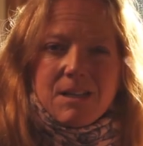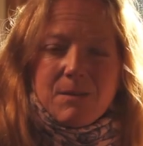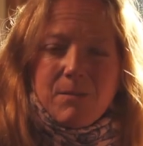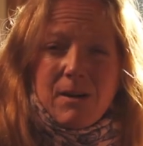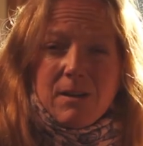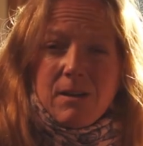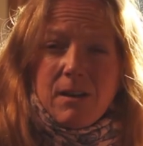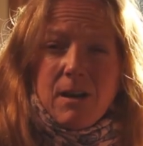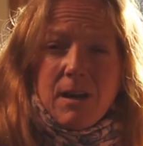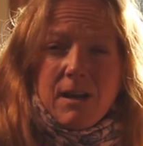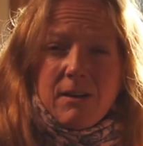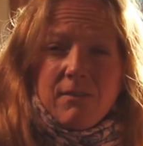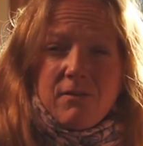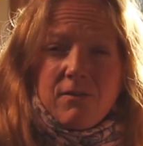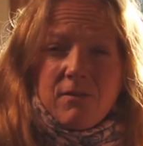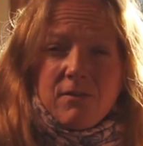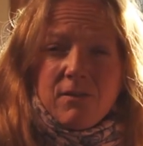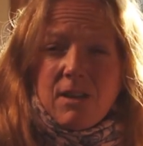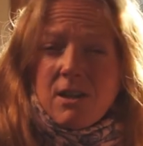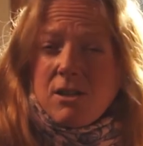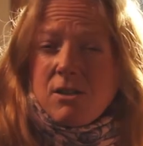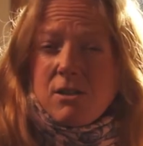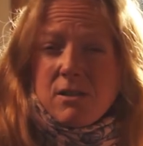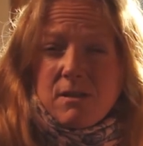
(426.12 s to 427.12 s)
about life,
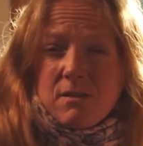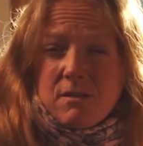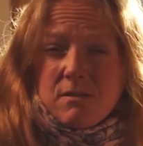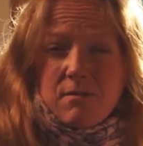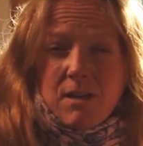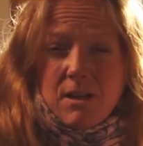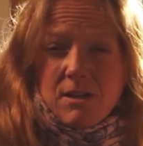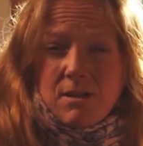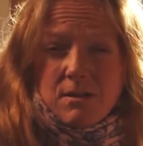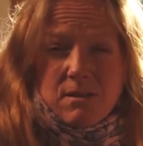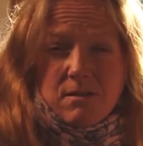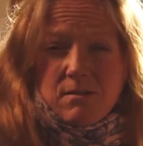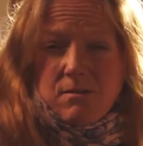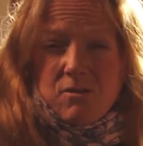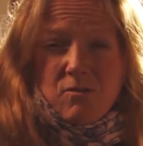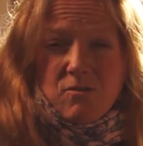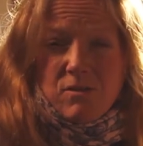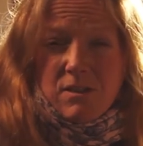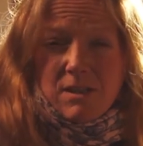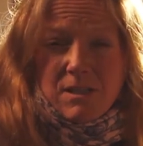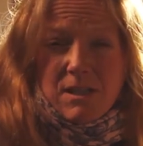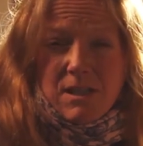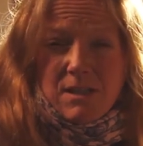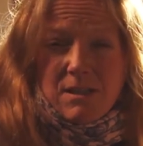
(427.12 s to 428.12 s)
they just don't
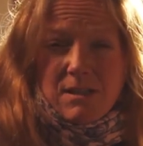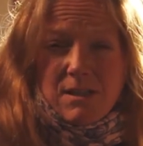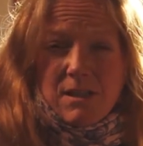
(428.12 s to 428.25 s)
exist